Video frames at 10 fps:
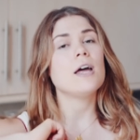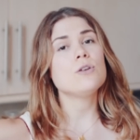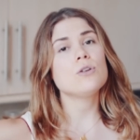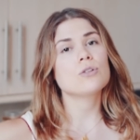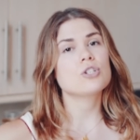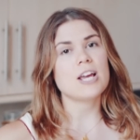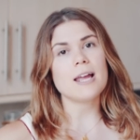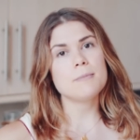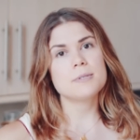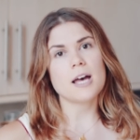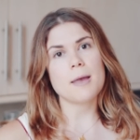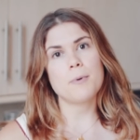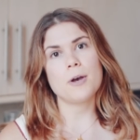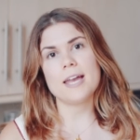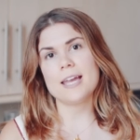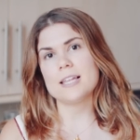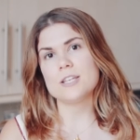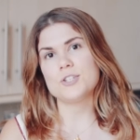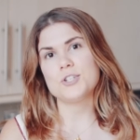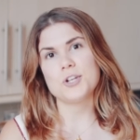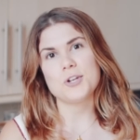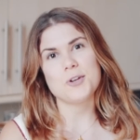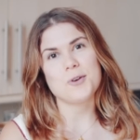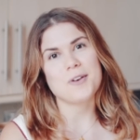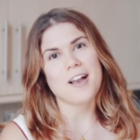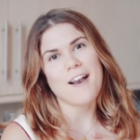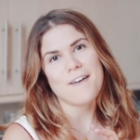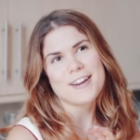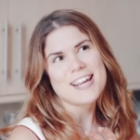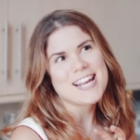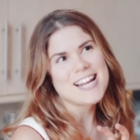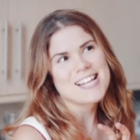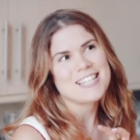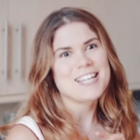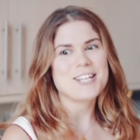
noodle shapes that I put into curries,